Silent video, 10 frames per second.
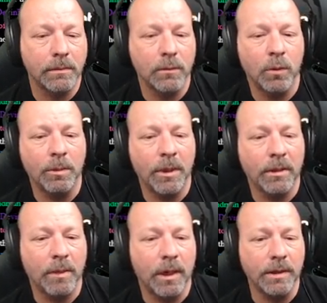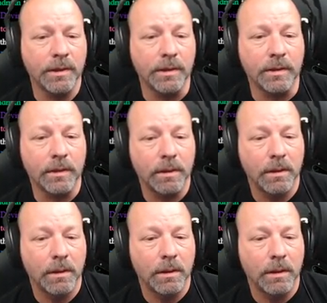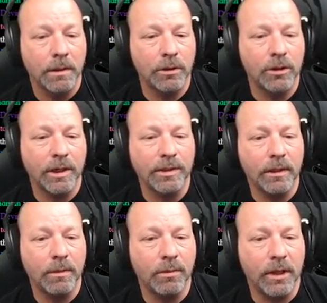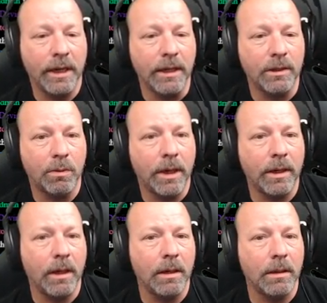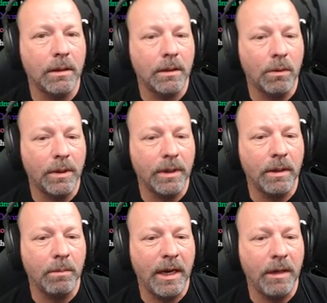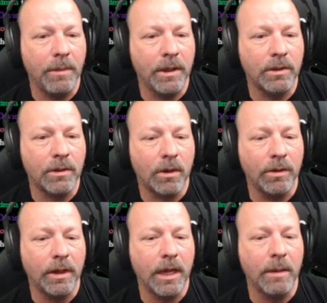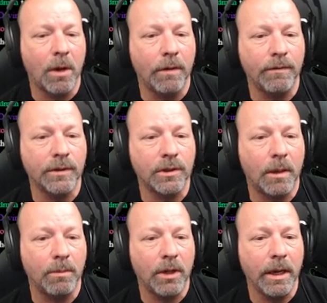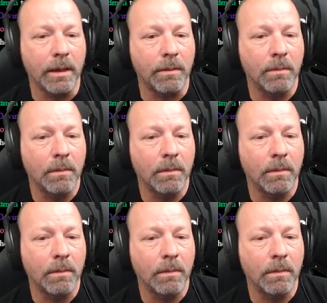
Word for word: What about the pauses? You're addressing complaints. Why not the one that made me turn the game off and stop playing?